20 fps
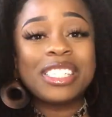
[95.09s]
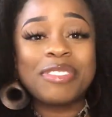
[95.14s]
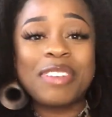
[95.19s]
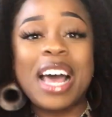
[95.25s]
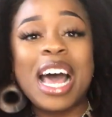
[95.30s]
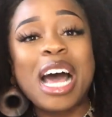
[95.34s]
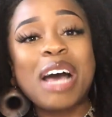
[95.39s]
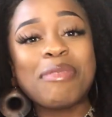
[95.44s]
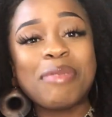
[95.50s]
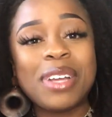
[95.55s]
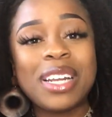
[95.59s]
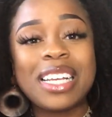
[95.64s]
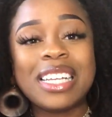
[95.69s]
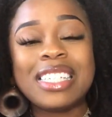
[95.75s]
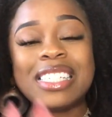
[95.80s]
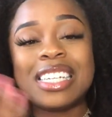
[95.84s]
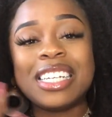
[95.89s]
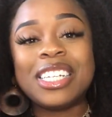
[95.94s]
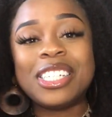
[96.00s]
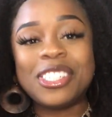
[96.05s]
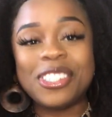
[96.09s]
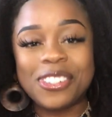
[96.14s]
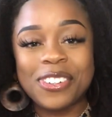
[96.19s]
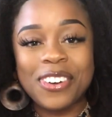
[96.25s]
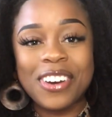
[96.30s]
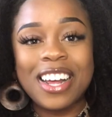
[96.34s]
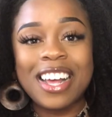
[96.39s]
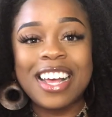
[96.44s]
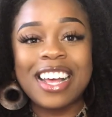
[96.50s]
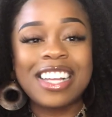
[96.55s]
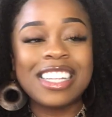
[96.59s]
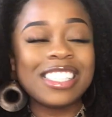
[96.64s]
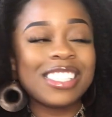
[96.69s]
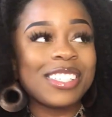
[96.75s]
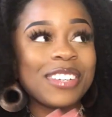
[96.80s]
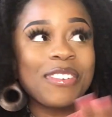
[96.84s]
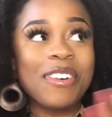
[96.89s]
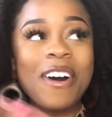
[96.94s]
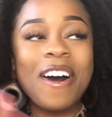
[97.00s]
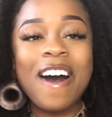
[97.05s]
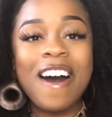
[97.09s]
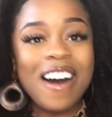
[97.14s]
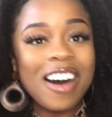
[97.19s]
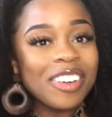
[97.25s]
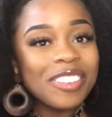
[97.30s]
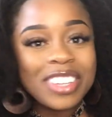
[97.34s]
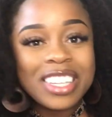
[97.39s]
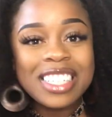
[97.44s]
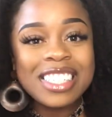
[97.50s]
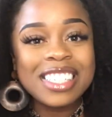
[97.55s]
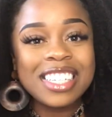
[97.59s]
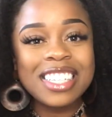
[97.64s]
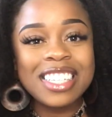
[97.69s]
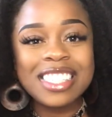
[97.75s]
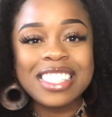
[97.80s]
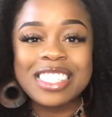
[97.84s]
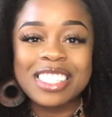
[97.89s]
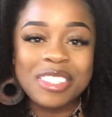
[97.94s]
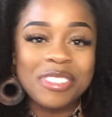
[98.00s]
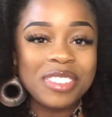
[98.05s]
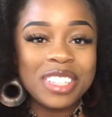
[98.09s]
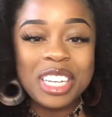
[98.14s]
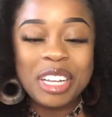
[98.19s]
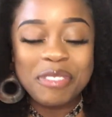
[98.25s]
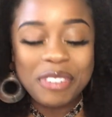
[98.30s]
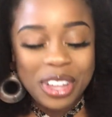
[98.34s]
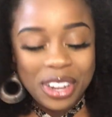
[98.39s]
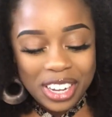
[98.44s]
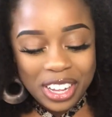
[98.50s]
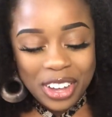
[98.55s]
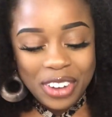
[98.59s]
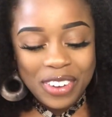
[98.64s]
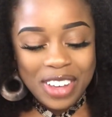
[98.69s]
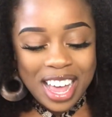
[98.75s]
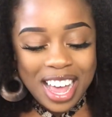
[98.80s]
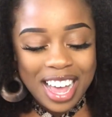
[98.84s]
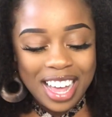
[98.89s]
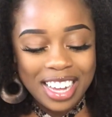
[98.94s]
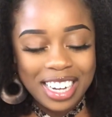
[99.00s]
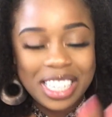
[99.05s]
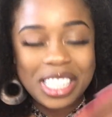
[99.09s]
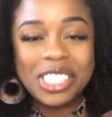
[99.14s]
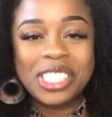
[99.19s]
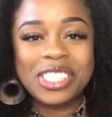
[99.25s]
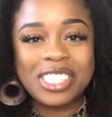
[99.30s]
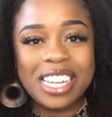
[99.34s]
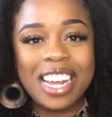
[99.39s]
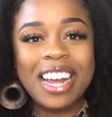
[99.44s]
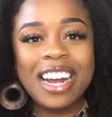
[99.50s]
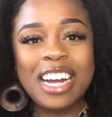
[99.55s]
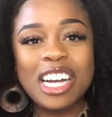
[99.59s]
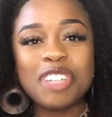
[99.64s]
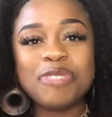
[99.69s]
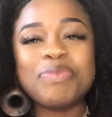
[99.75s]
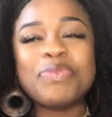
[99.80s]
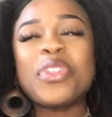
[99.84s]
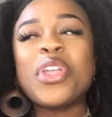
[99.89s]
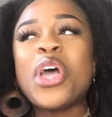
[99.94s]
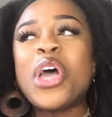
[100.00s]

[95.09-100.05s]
of happiness and joy, and so obviously this is something I'm gonna go ahead and share.